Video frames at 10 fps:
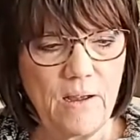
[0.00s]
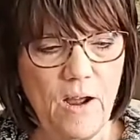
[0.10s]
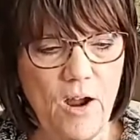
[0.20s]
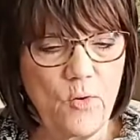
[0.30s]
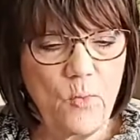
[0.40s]

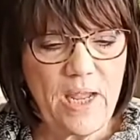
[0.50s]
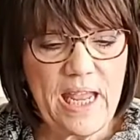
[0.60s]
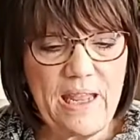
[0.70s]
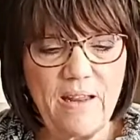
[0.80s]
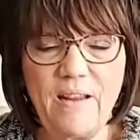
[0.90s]
Are
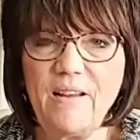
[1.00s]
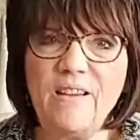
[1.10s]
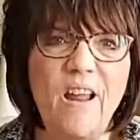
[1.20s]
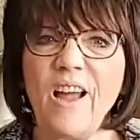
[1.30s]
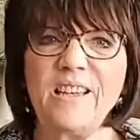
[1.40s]
we
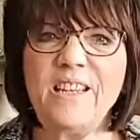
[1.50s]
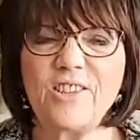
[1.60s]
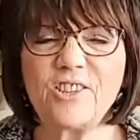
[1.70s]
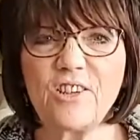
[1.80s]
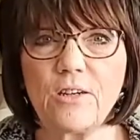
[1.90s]
not
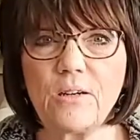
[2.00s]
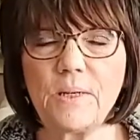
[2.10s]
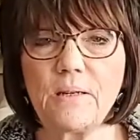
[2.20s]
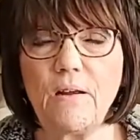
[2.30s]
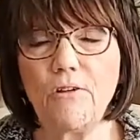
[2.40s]

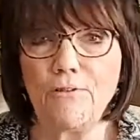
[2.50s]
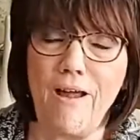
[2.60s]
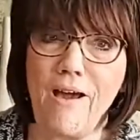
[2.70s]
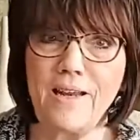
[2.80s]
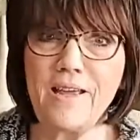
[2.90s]
disturbed or
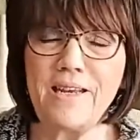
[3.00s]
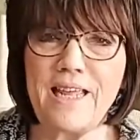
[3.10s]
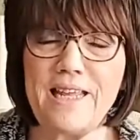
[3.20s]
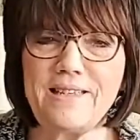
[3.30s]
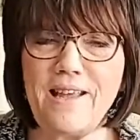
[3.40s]
not
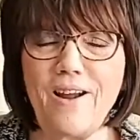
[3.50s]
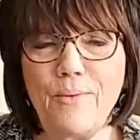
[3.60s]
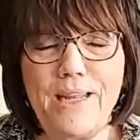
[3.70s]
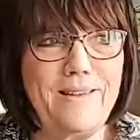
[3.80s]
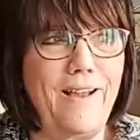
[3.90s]
uneasy? Are
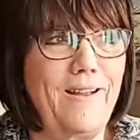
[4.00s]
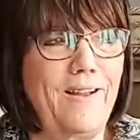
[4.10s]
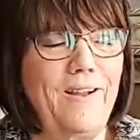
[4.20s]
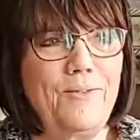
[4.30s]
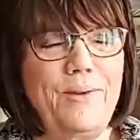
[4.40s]

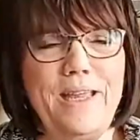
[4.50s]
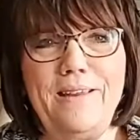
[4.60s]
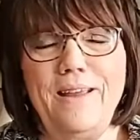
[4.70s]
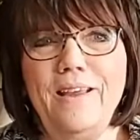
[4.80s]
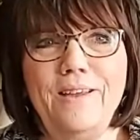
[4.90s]

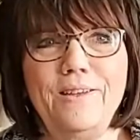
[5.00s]
we